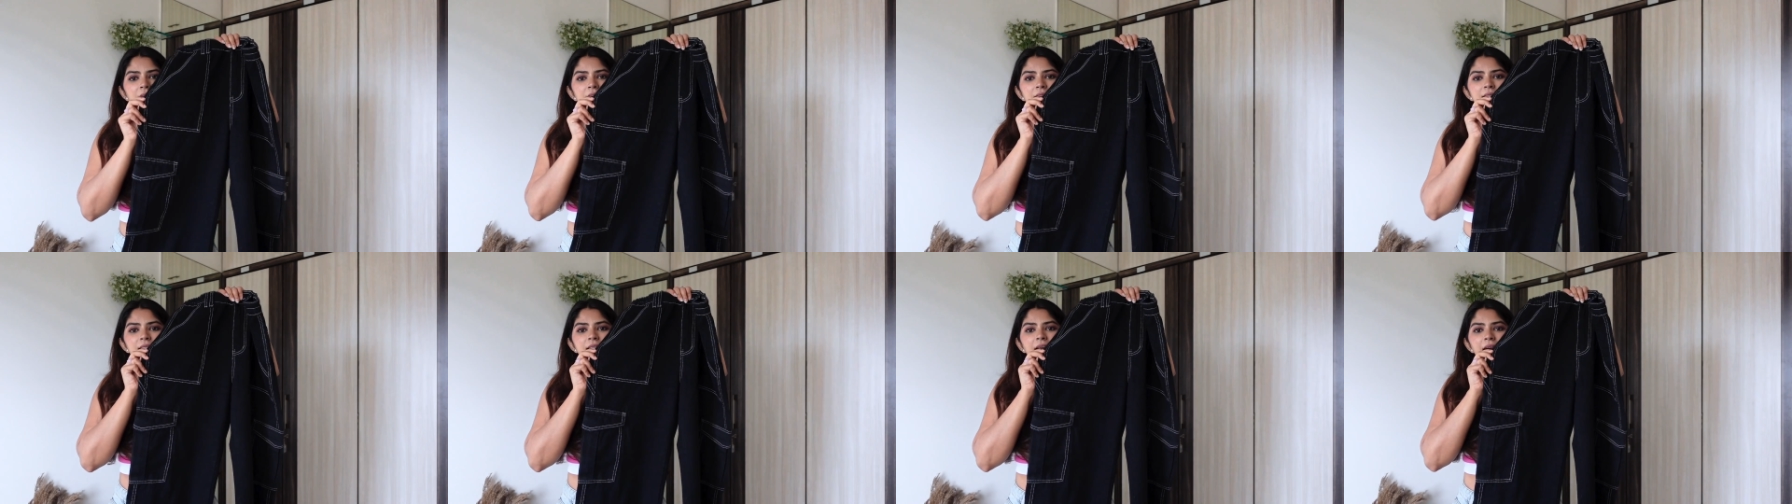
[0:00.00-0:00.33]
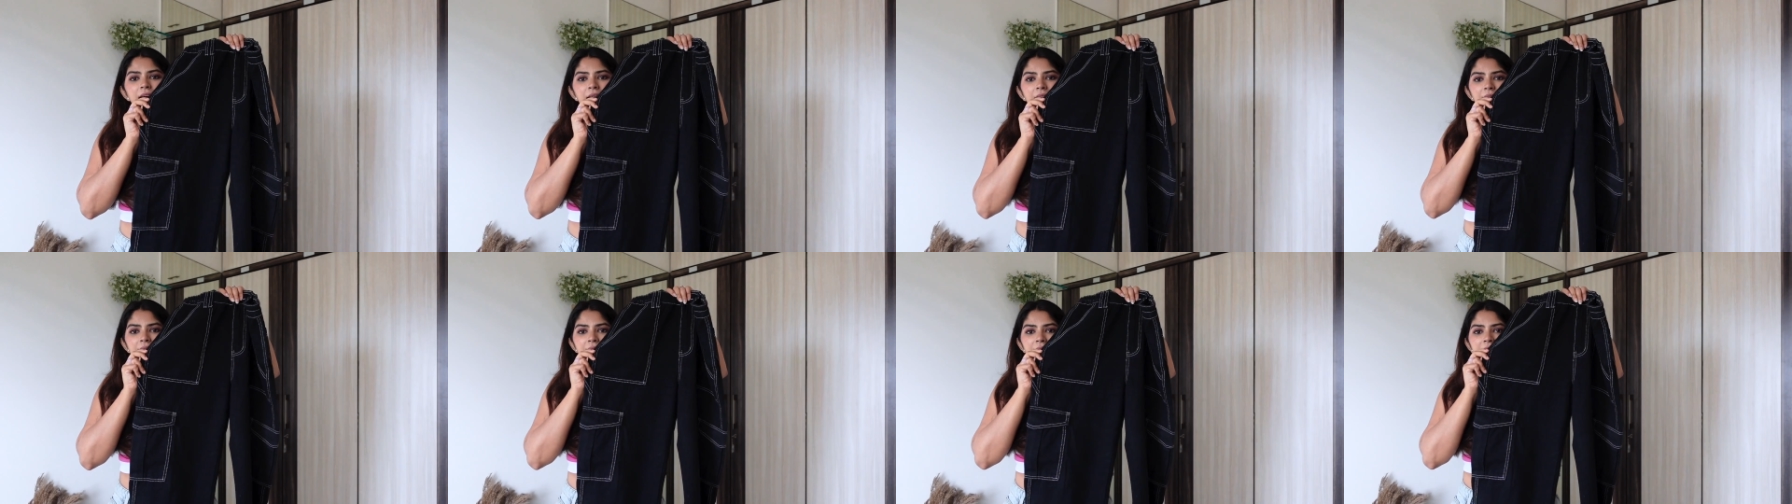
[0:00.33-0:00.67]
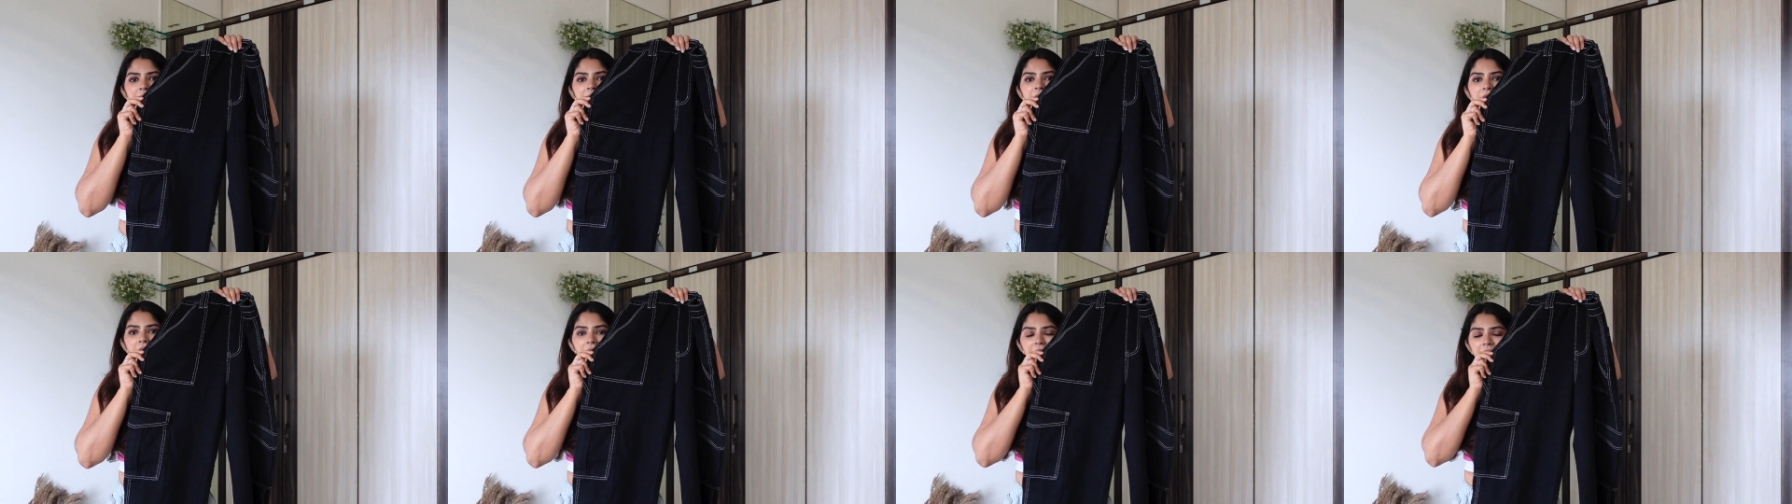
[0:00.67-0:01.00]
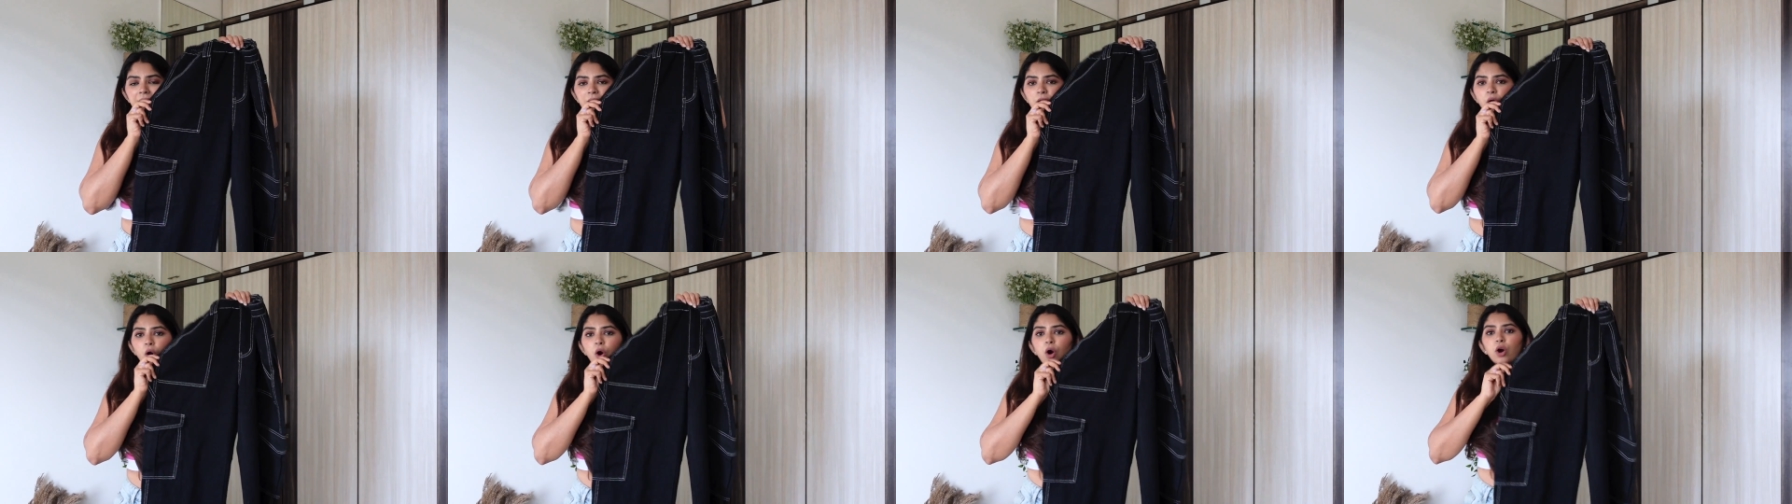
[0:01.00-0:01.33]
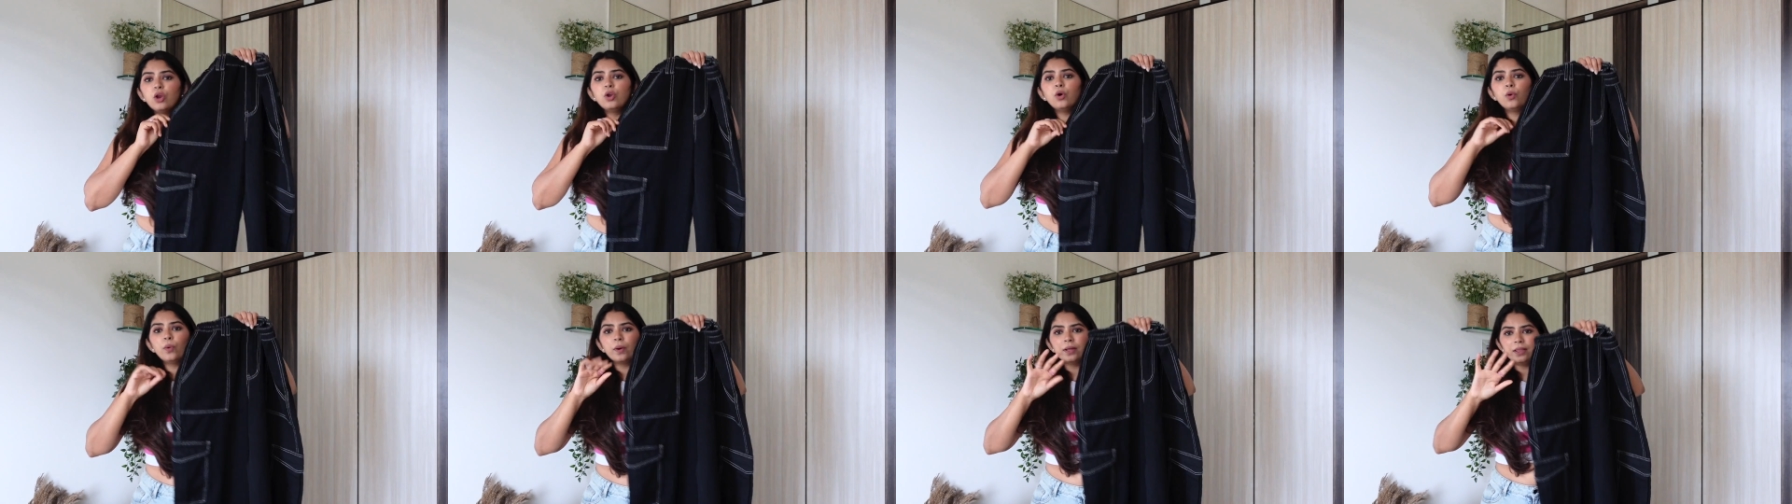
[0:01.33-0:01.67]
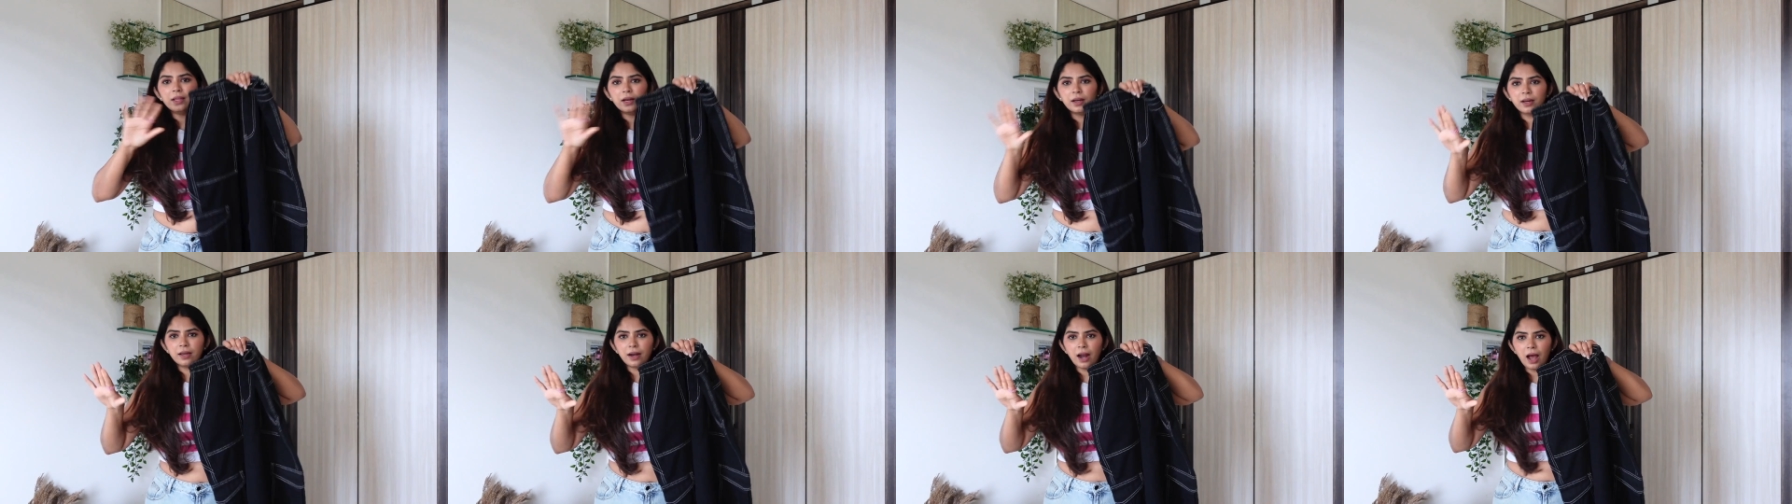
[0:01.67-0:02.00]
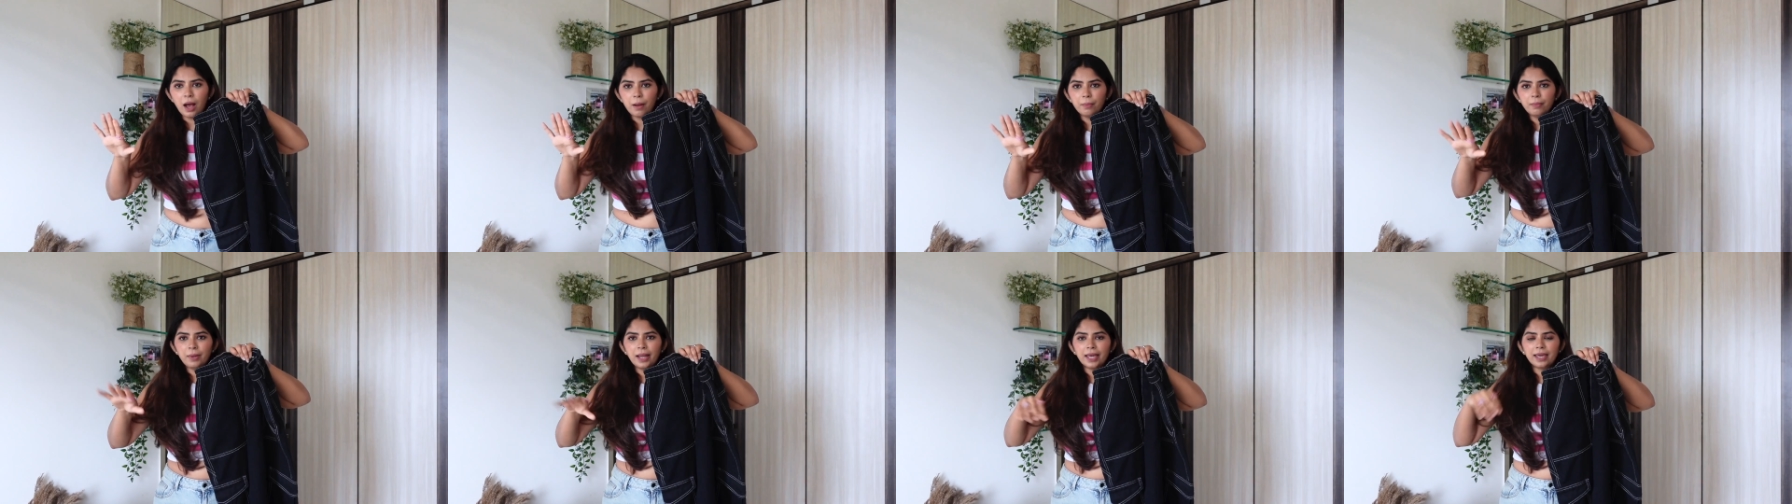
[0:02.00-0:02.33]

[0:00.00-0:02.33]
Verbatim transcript: is currently trending all over the ground,